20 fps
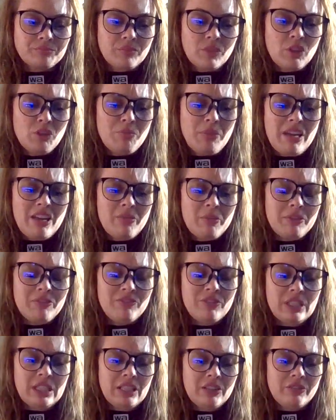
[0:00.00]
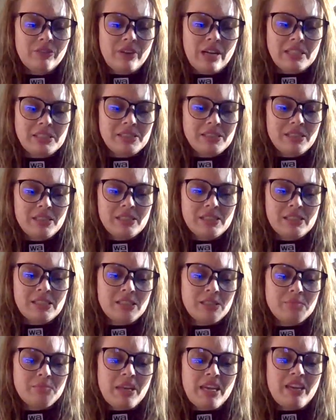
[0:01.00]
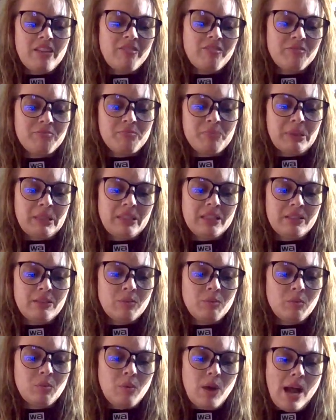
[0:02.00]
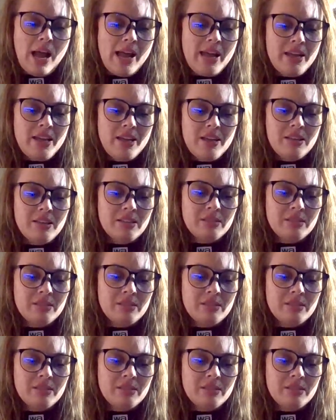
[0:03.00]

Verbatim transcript: You may have been feeling restless. This may have been why.